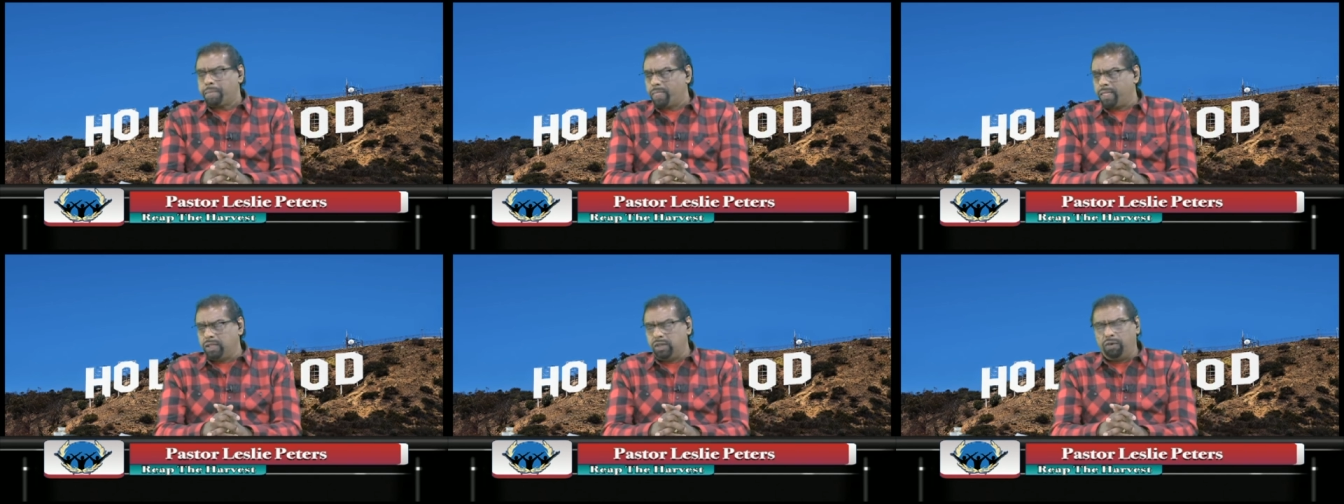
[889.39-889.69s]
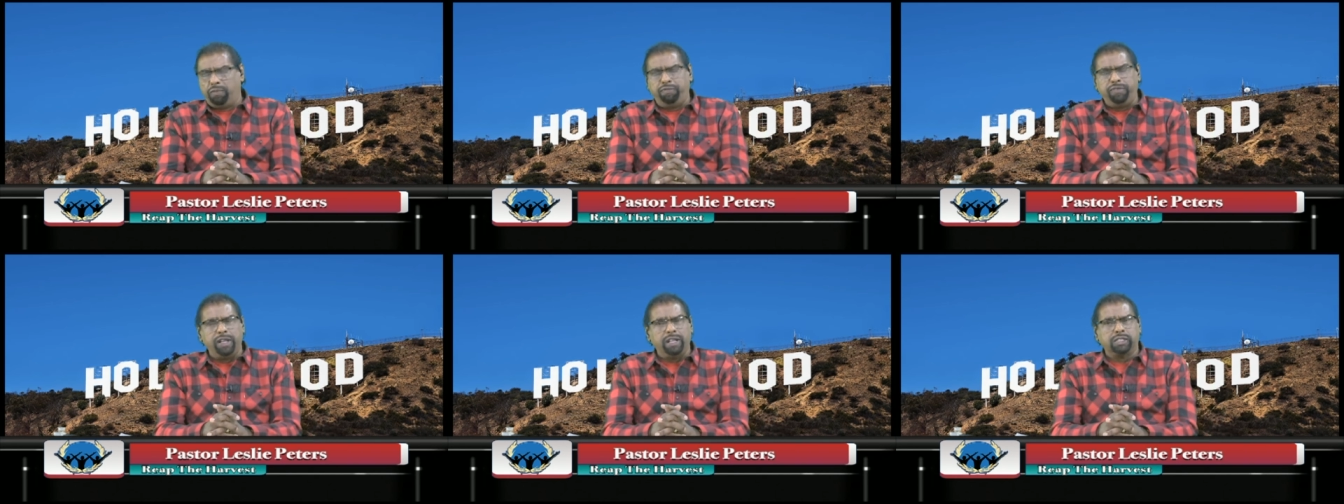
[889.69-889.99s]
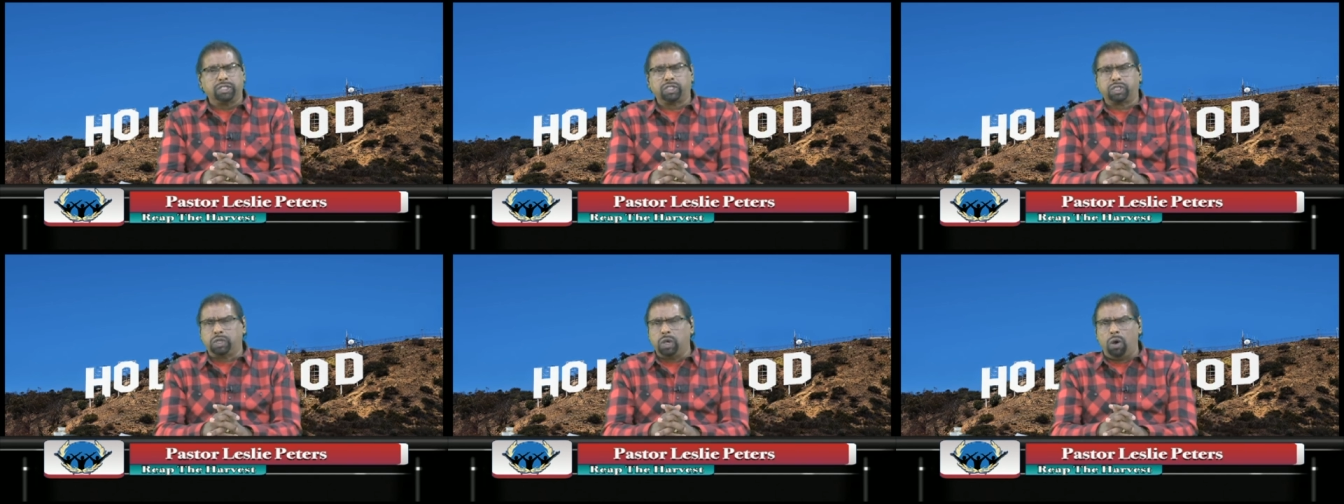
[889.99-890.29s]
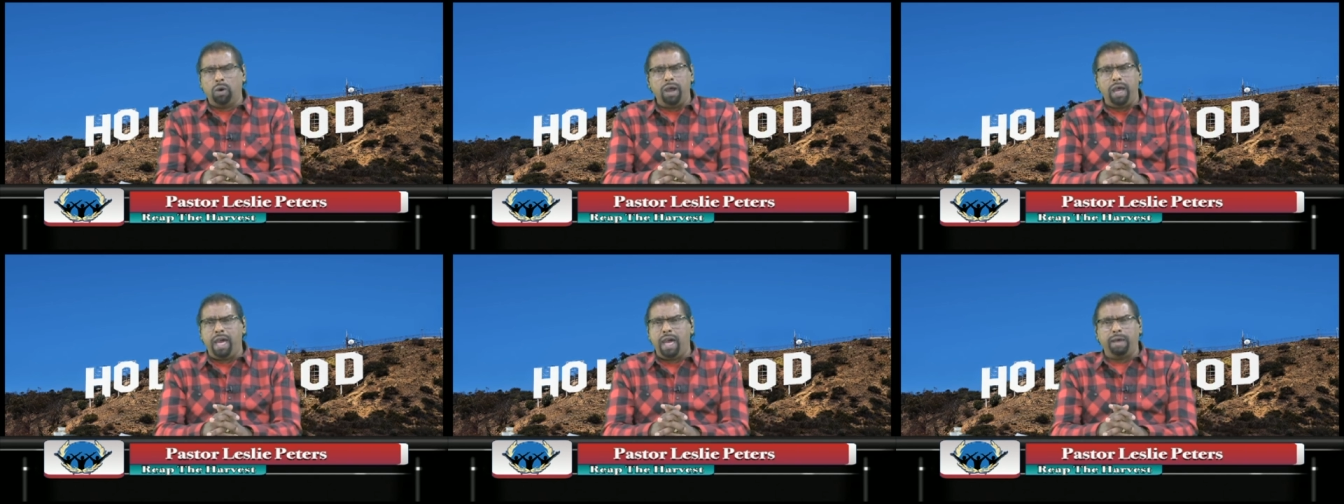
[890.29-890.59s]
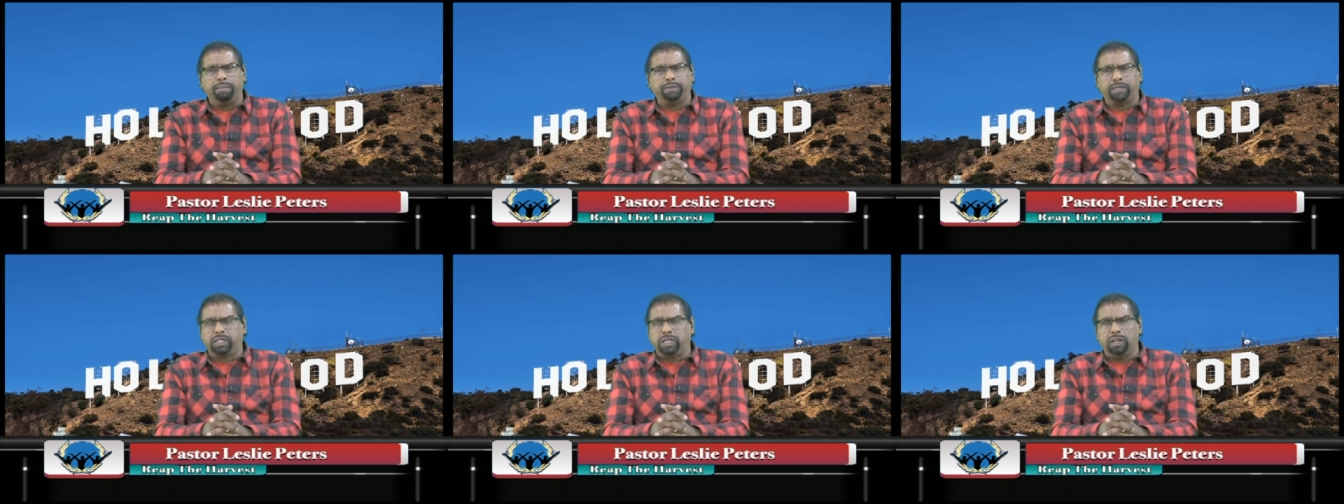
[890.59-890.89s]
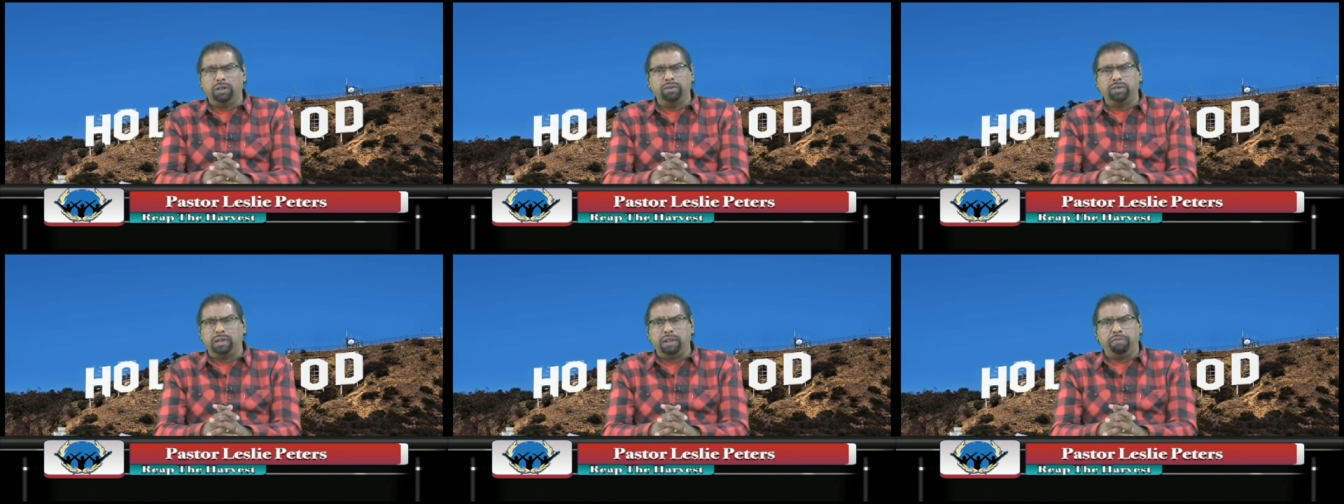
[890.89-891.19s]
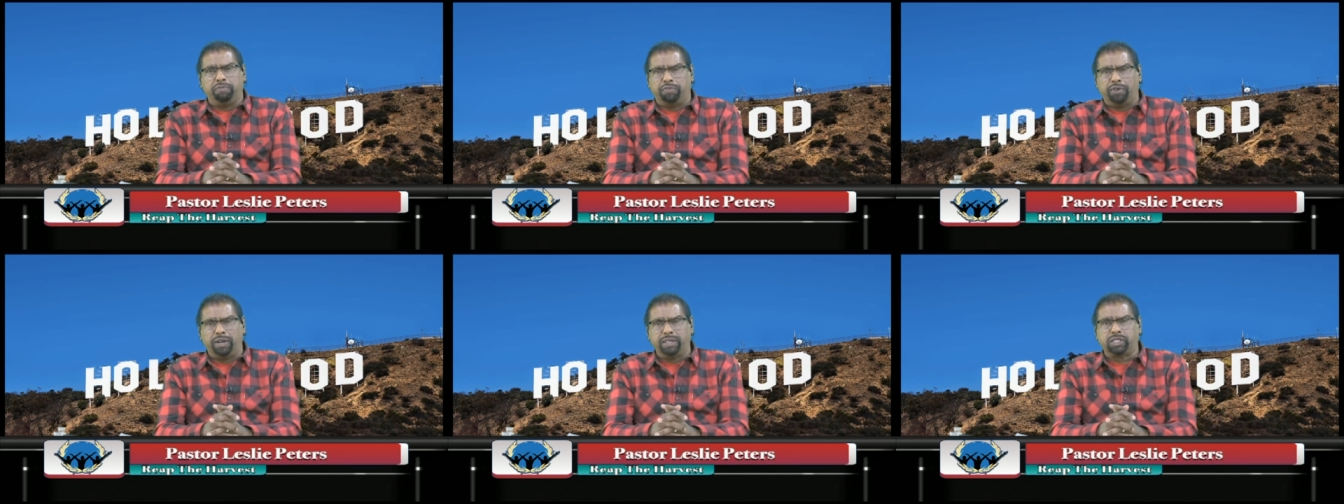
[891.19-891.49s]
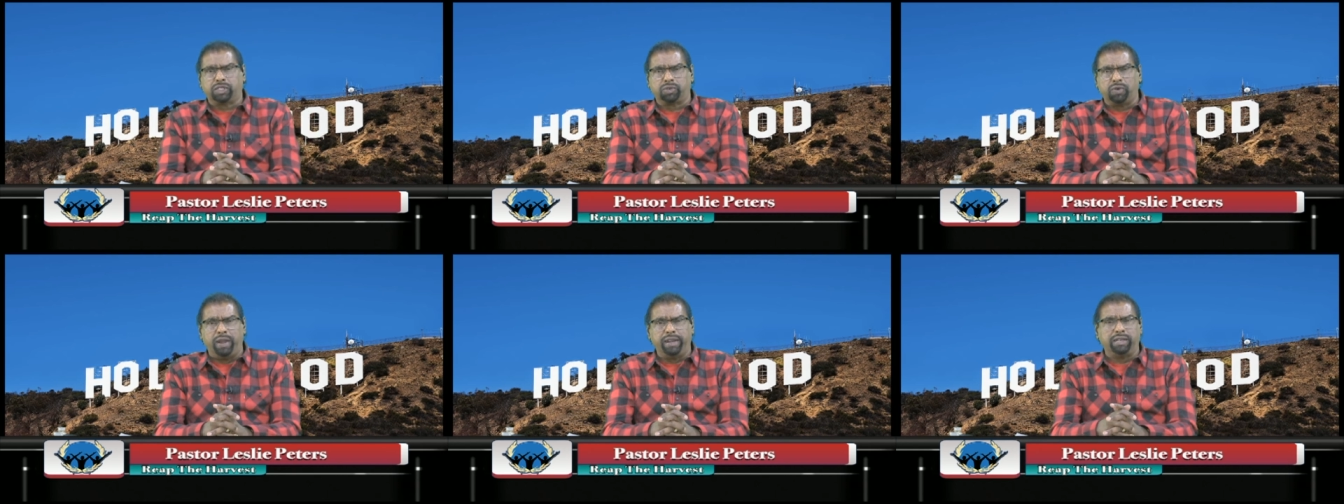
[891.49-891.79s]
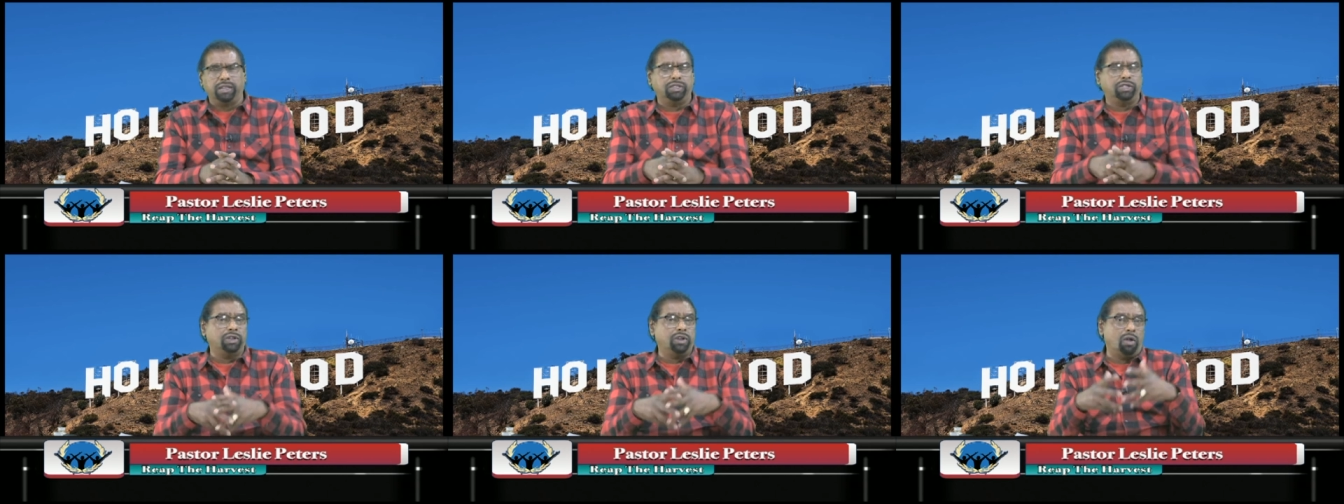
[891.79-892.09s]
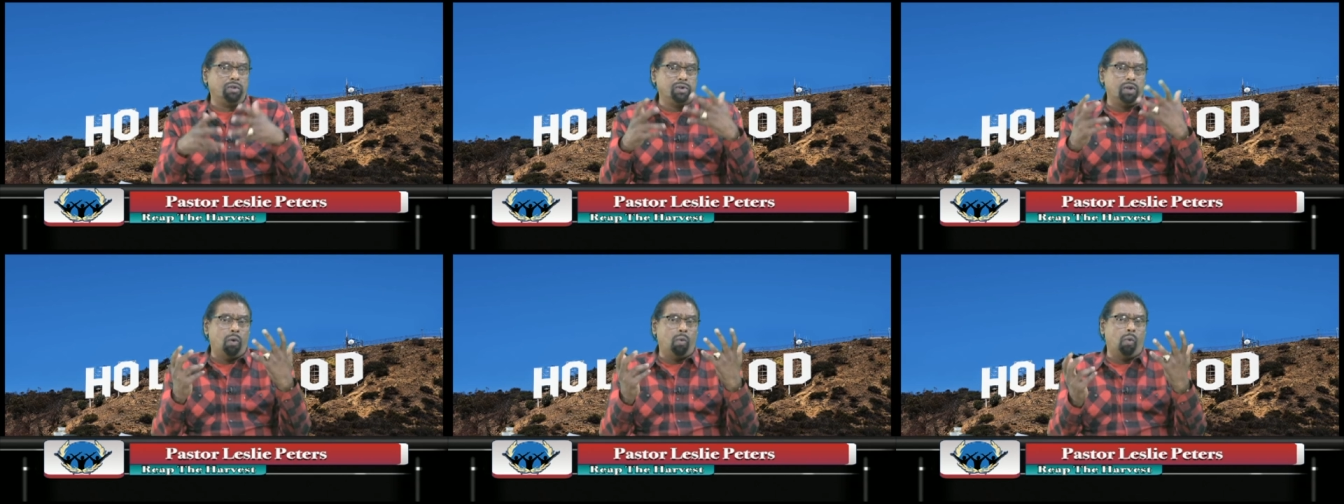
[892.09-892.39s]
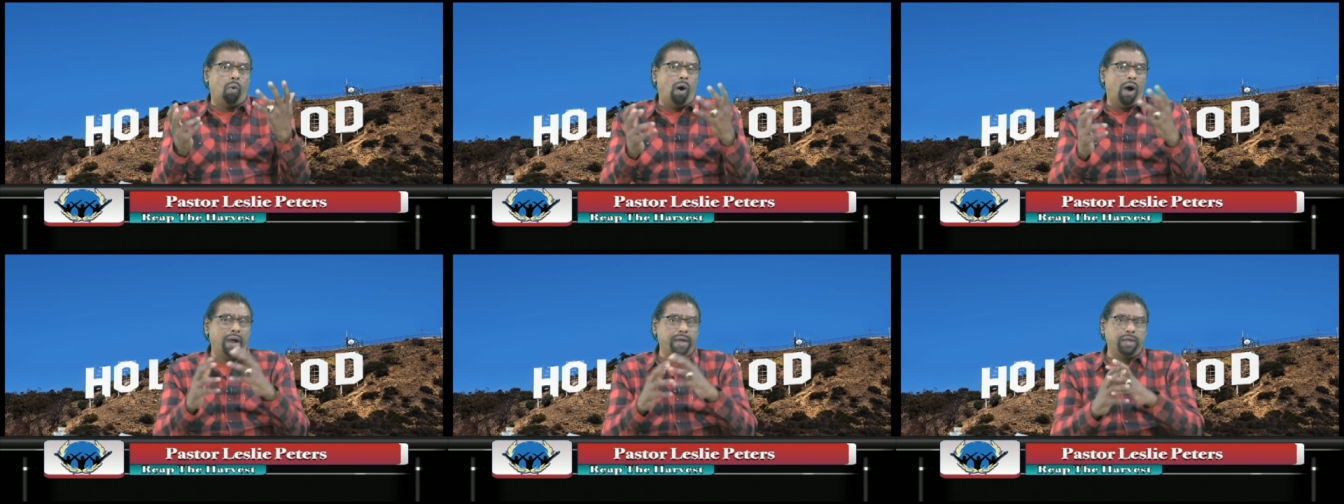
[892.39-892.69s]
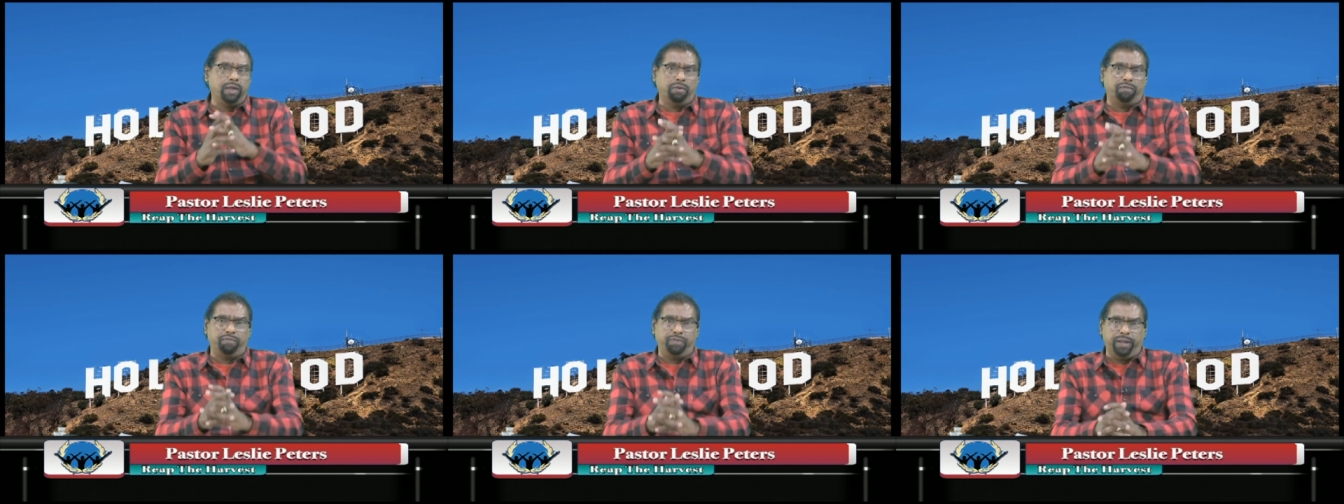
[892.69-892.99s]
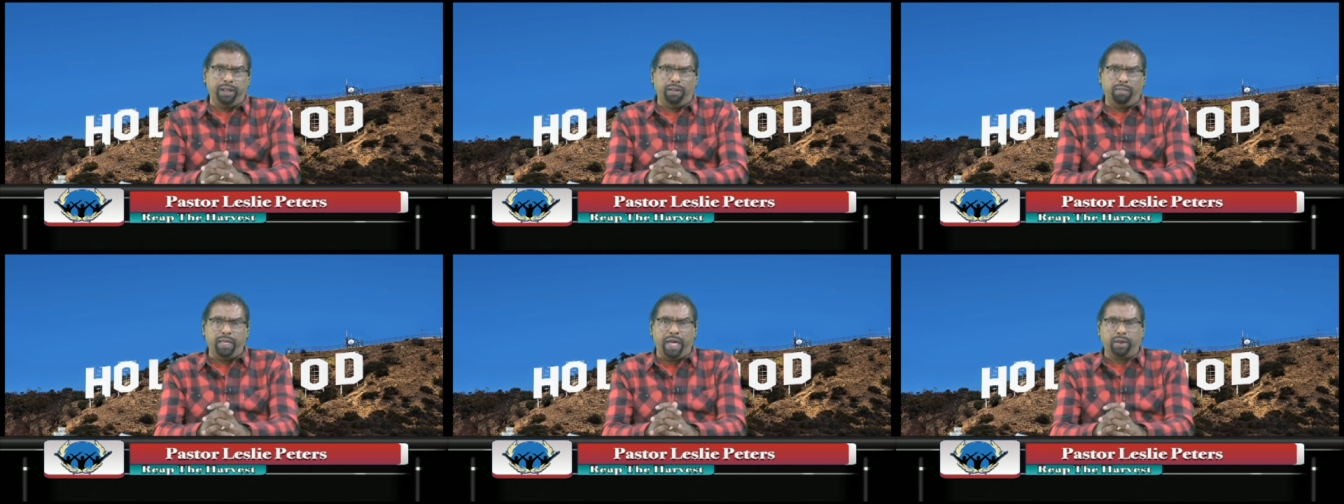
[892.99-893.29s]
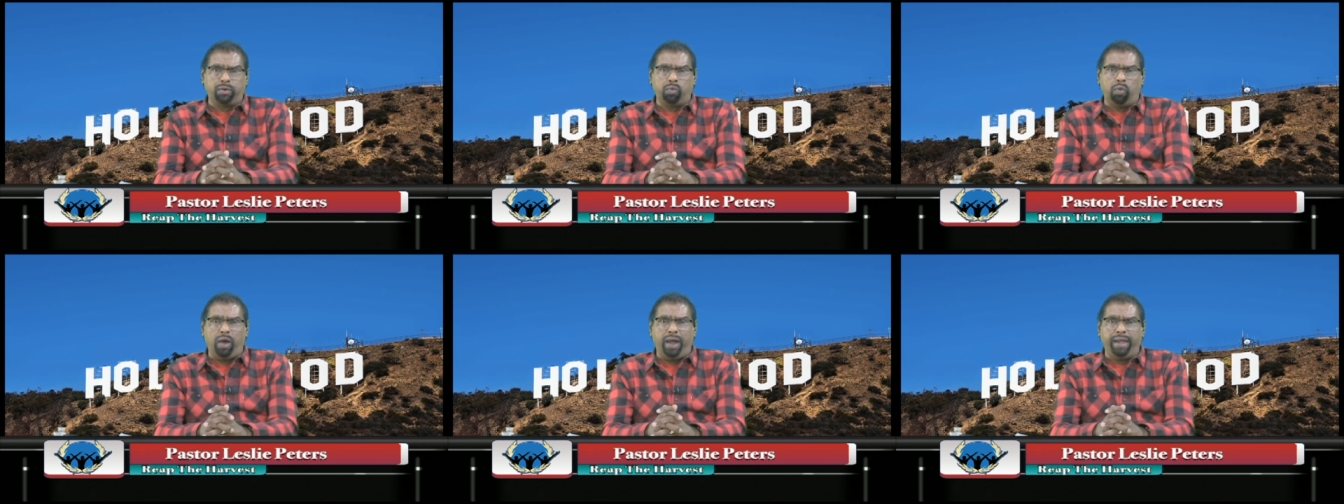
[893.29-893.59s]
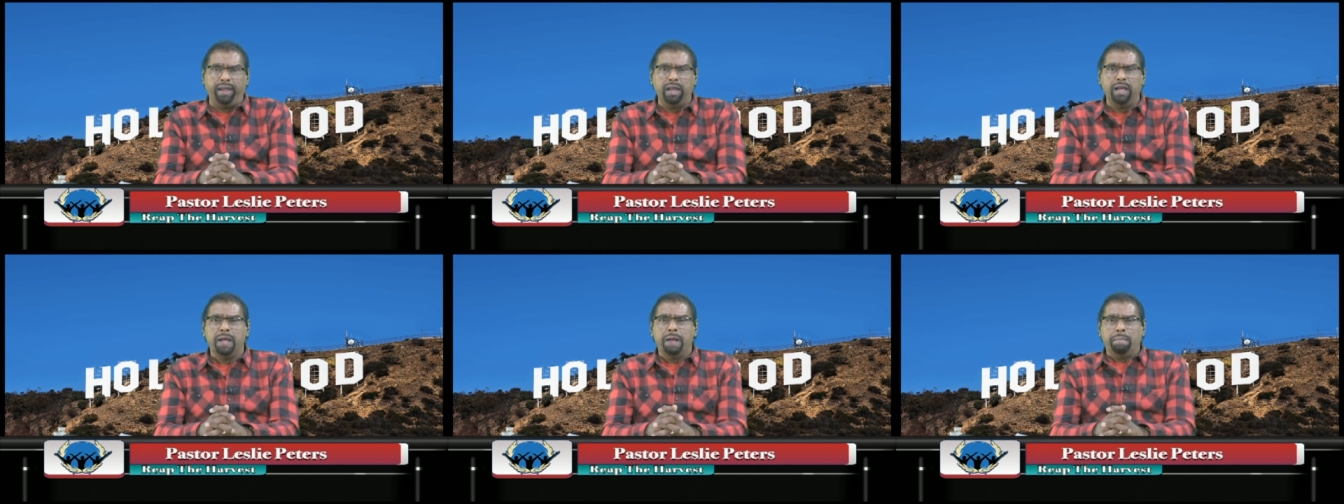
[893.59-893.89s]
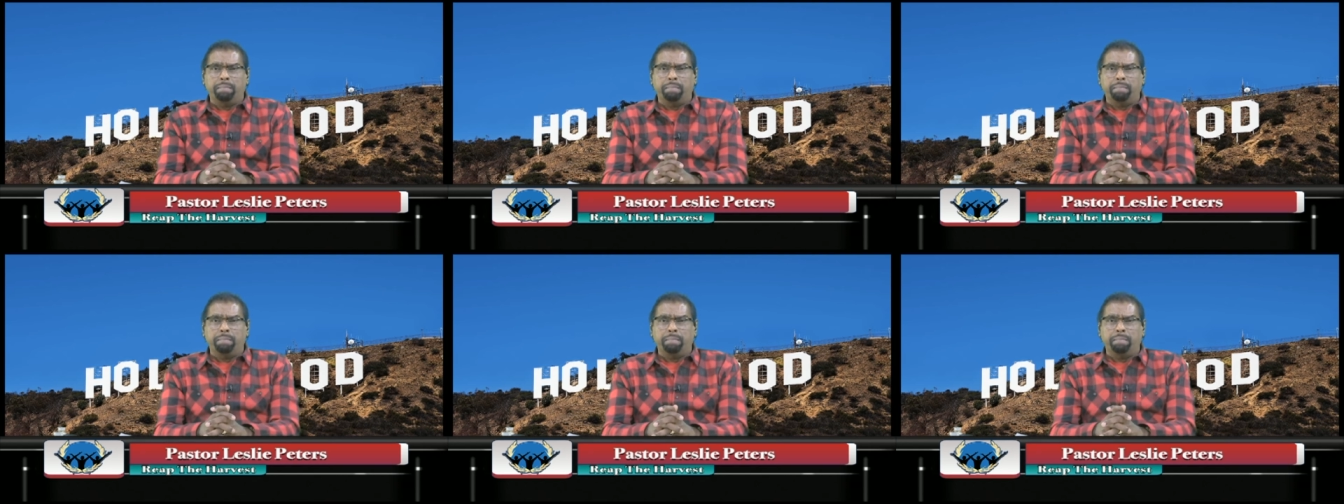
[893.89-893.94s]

you feel so absolutely frustrated. You don't know why you feel that way.